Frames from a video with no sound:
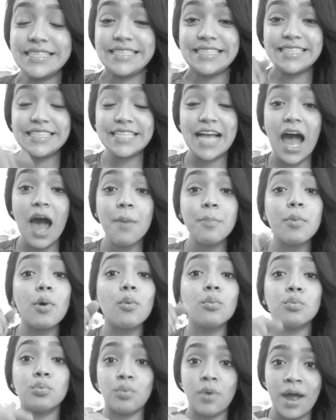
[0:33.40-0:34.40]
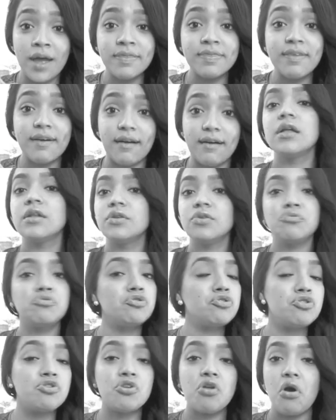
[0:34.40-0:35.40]
Stop right there.
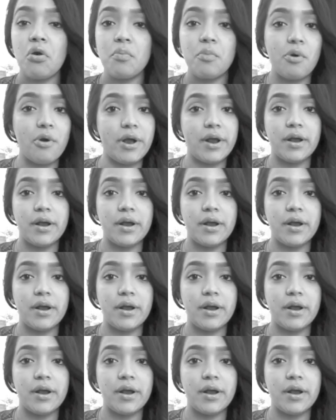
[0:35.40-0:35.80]
No more.